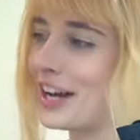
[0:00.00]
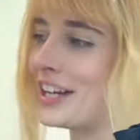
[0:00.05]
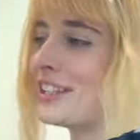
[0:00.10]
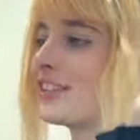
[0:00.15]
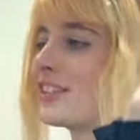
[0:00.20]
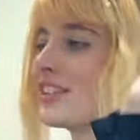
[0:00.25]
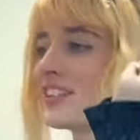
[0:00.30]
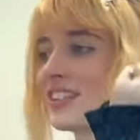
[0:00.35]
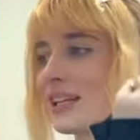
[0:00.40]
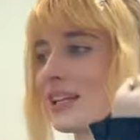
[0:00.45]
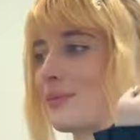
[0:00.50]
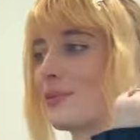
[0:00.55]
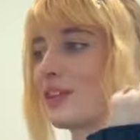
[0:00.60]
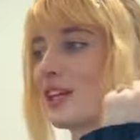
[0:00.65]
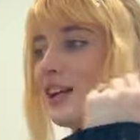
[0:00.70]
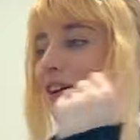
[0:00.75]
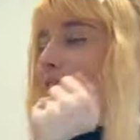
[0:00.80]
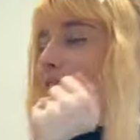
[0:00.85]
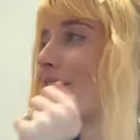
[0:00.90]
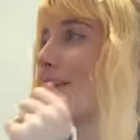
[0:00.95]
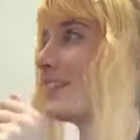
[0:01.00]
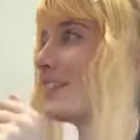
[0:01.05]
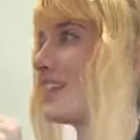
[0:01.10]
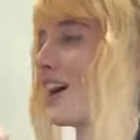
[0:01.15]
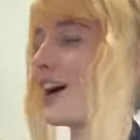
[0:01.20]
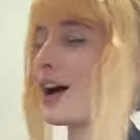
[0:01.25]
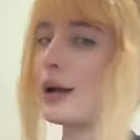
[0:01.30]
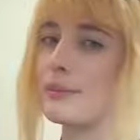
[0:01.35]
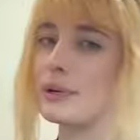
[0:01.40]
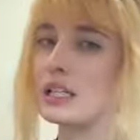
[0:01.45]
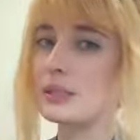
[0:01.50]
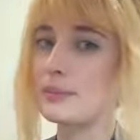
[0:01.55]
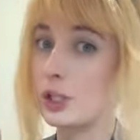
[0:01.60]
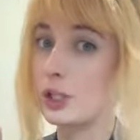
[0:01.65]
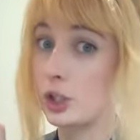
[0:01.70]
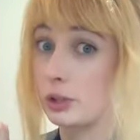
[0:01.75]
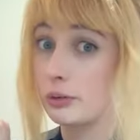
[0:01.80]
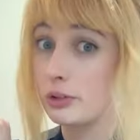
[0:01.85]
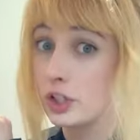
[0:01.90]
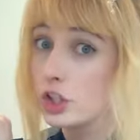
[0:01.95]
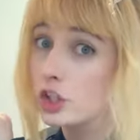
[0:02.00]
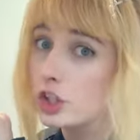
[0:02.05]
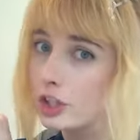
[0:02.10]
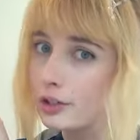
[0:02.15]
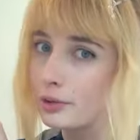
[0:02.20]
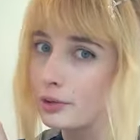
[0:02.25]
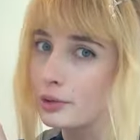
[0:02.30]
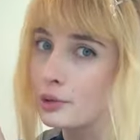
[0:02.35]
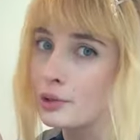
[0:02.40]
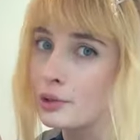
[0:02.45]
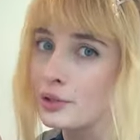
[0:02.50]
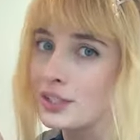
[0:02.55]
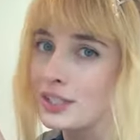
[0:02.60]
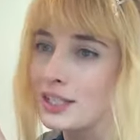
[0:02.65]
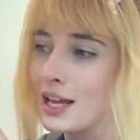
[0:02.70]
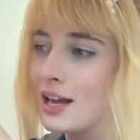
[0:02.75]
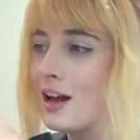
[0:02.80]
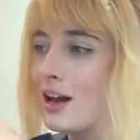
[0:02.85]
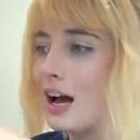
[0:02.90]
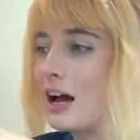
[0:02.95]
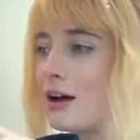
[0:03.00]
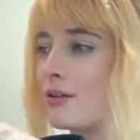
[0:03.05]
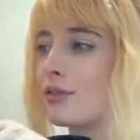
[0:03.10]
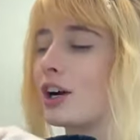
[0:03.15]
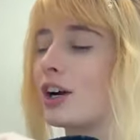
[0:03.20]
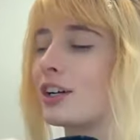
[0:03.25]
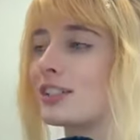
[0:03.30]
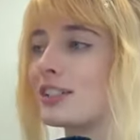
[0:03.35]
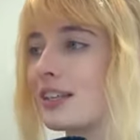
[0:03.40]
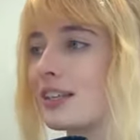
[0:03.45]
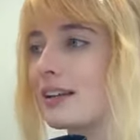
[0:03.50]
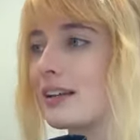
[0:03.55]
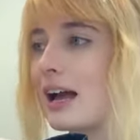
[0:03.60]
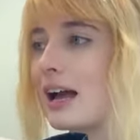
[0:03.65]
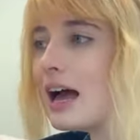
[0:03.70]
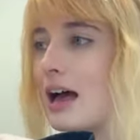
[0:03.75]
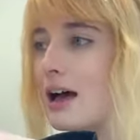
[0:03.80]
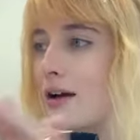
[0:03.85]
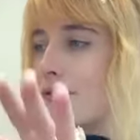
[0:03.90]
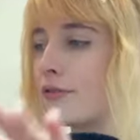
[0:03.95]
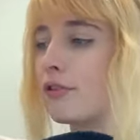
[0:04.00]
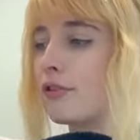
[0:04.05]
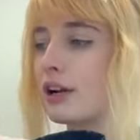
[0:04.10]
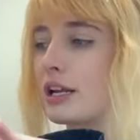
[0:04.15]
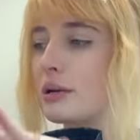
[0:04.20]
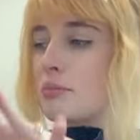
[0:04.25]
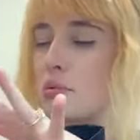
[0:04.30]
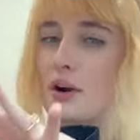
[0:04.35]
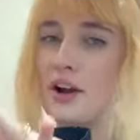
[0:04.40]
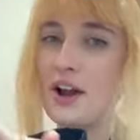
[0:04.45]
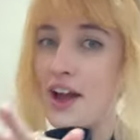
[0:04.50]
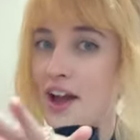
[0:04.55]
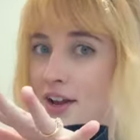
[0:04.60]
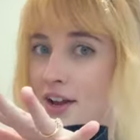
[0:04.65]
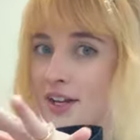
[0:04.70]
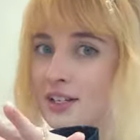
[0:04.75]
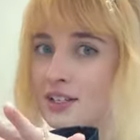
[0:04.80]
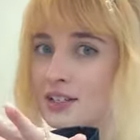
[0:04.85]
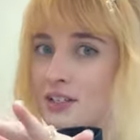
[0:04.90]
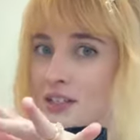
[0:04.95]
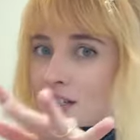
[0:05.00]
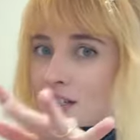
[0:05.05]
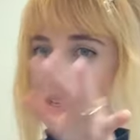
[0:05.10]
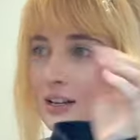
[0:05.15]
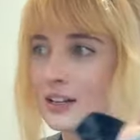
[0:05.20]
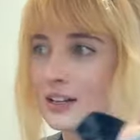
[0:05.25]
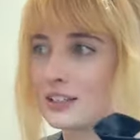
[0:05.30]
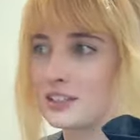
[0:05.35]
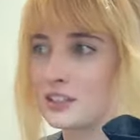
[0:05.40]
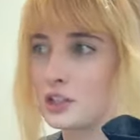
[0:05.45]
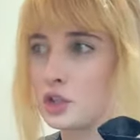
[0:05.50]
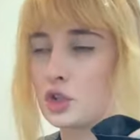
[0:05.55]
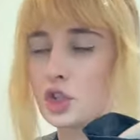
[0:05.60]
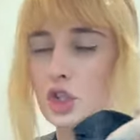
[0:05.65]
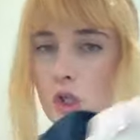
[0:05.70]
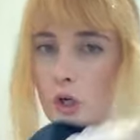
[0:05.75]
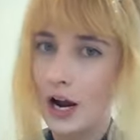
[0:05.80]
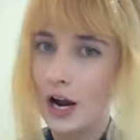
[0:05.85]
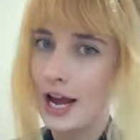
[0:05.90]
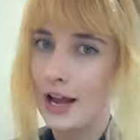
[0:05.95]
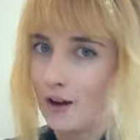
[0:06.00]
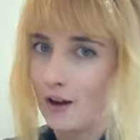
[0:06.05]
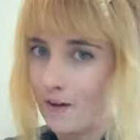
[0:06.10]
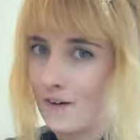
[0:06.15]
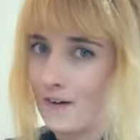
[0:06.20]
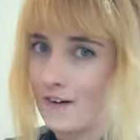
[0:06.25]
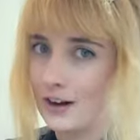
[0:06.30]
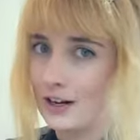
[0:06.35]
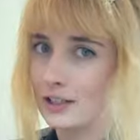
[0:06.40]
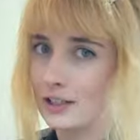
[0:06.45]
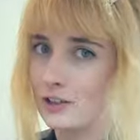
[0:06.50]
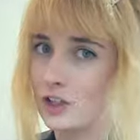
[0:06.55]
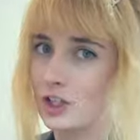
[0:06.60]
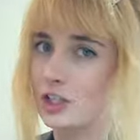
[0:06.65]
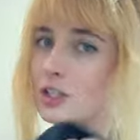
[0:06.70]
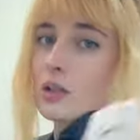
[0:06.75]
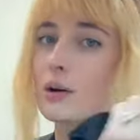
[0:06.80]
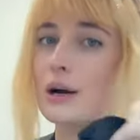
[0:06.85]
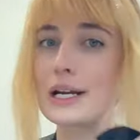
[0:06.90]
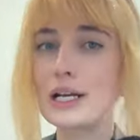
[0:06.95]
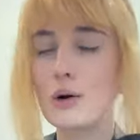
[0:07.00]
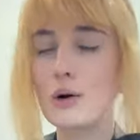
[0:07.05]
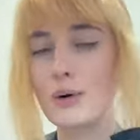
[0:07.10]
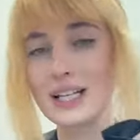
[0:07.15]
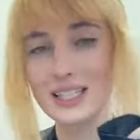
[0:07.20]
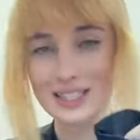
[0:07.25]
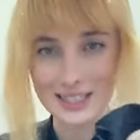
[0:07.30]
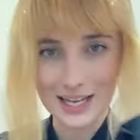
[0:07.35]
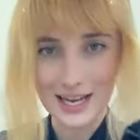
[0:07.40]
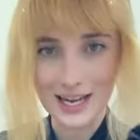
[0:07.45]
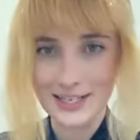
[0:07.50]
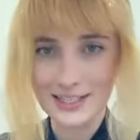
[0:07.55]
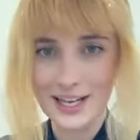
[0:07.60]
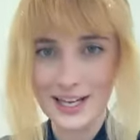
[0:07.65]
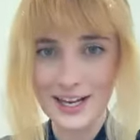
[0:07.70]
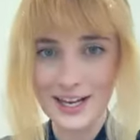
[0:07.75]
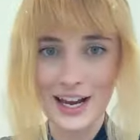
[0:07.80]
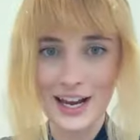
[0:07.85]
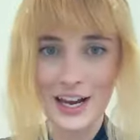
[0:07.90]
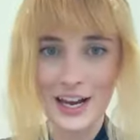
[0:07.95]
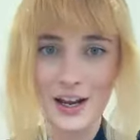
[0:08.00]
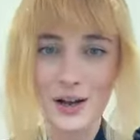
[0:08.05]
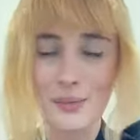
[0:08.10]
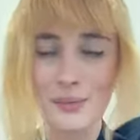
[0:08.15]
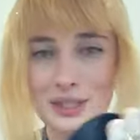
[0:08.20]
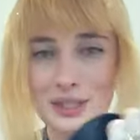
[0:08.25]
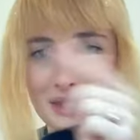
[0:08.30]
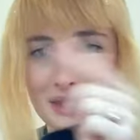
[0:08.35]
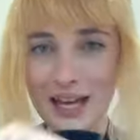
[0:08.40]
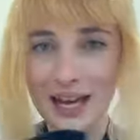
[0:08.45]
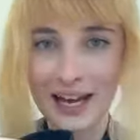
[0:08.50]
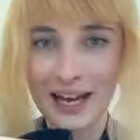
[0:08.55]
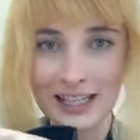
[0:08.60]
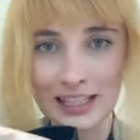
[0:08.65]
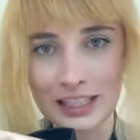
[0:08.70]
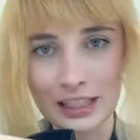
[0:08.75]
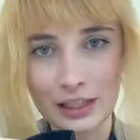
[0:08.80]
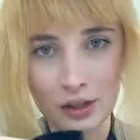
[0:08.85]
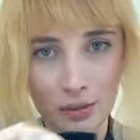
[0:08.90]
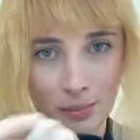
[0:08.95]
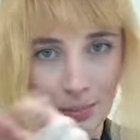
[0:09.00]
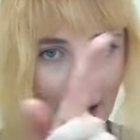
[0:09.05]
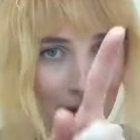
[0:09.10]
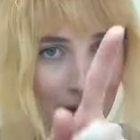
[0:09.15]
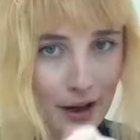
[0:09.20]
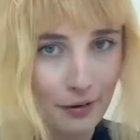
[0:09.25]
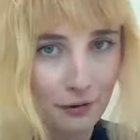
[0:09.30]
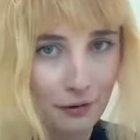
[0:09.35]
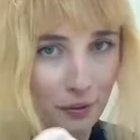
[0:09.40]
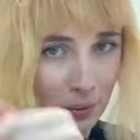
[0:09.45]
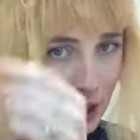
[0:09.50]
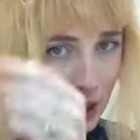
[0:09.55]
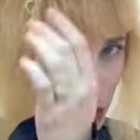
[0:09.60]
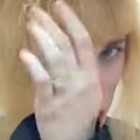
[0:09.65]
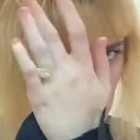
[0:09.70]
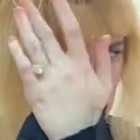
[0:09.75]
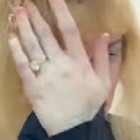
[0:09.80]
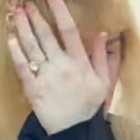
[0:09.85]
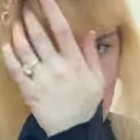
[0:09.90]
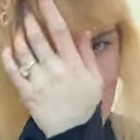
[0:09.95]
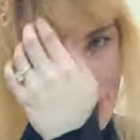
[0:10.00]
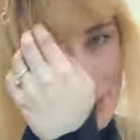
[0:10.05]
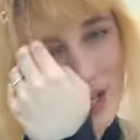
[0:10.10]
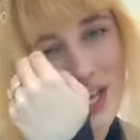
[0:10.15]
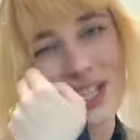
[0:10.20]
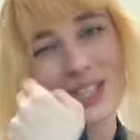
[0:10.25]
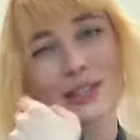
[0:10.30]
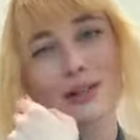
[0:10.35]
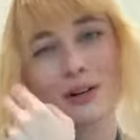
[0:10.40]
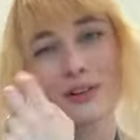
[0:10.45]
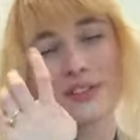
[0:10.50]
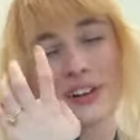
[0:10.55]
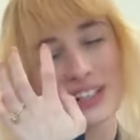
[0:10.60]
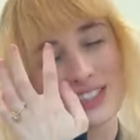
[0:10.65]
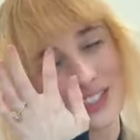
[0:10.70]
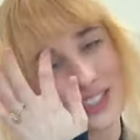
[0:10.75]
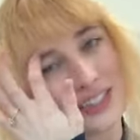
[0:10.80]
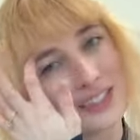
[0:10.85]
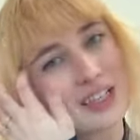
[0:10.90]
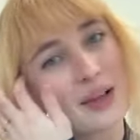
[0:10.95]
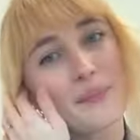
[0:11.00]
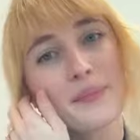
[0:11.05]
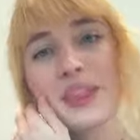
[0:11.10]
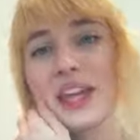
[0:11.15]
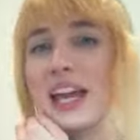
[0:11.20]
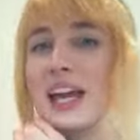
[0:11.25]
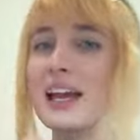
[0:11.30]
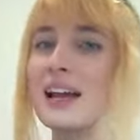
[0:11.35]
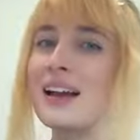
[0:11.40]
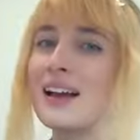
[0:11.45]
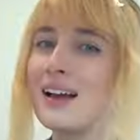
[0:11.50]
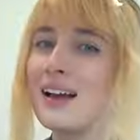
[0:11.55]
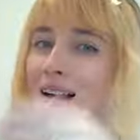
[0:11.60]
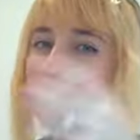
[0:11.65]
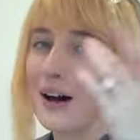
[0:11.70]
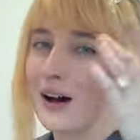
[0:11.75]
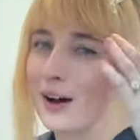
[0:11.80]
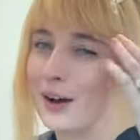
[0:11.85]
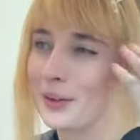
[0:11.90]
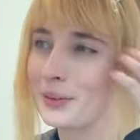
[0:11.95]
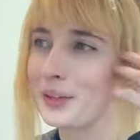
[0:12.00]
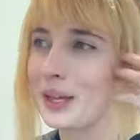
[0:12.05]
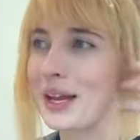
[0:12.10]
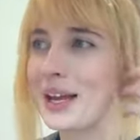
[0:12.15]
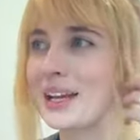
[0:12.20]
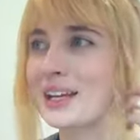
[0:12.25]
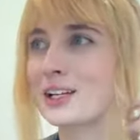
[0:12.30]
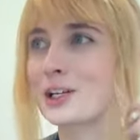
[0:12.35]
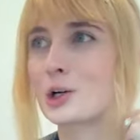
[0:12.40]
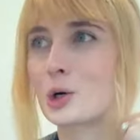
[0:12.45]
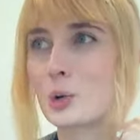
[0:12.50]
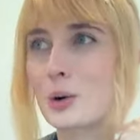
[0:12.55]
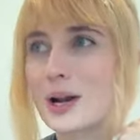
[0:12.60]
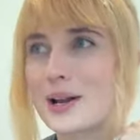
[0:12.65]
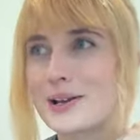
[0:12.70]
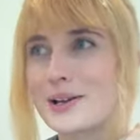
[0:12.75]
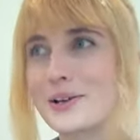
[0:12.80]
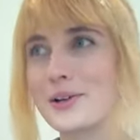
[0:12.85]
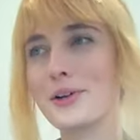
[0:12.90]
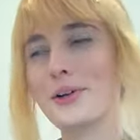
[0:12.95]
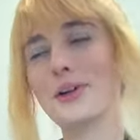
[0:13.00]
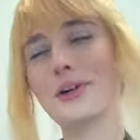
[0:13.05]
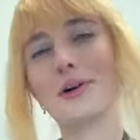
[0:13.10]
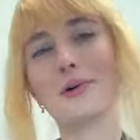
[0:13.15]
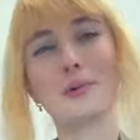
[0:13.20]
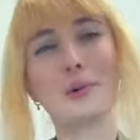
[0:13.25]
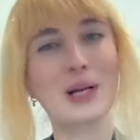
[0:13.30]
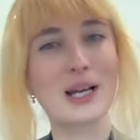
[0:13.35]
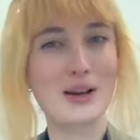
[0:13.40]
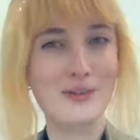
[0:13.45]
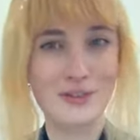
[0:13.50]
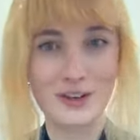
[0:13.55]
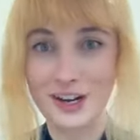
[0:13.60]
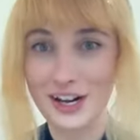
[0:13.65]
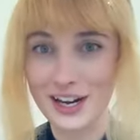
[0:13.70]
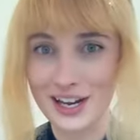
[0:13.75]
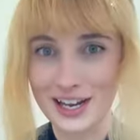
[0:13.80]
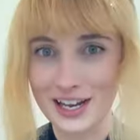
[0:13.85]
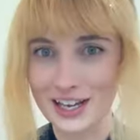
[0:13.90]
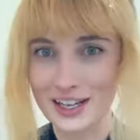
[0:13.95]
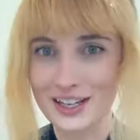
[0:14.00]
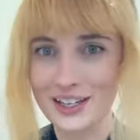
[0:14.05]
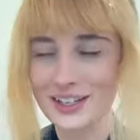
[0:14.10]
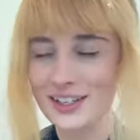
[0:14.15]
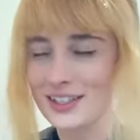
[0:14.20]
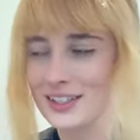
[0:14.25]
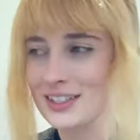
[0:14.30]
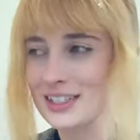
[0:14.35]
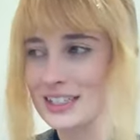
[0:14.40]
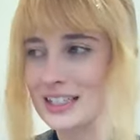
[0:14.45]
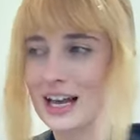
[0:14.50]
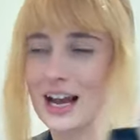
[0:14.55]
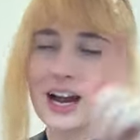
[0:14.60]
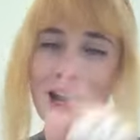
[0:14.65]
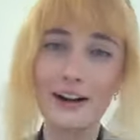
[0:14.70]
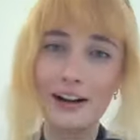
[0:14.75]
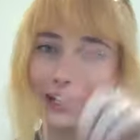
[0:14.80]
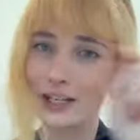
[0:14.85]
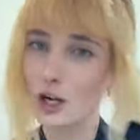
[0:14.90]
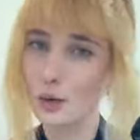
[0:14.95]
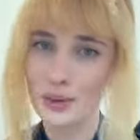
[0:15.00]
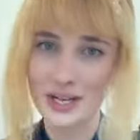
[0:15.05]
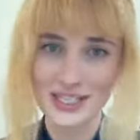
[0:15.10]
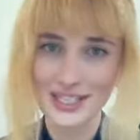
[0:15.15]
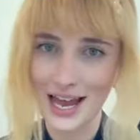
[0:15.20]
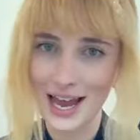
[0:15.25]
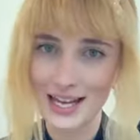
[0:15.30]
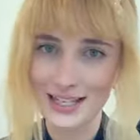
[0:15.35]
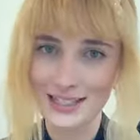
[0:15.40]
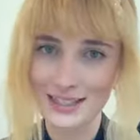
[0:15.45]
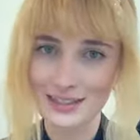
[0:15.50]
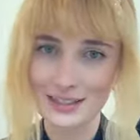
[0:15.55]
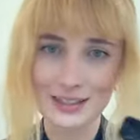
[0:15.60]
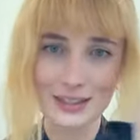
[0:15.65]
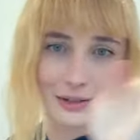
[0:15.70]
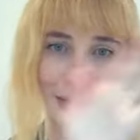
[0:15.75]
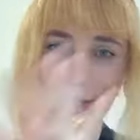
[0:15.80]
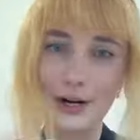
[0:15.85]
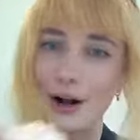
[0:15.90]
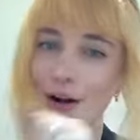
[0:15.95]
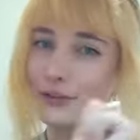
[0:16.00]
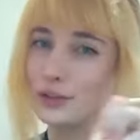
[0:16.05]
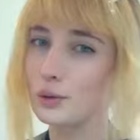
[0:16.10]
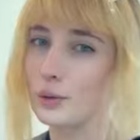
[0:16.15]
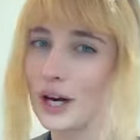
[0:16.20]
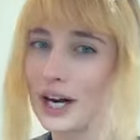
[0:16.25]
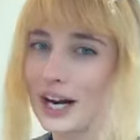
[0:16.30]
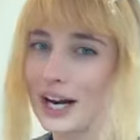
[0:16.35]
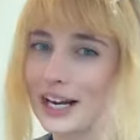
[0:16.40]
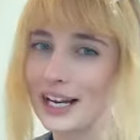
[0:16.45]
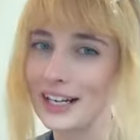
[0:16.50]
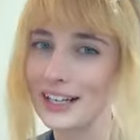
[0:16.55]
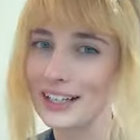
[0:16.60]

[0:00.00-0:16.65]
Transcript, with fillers: I do the same thing all the time, especially with shoes. I've gone to like every brand to try on just so I know what size I am so that I can either buy it from Luxury Promise or if I see something on um, like Grailed or whatever it is, I already know my size so I don't have to worry.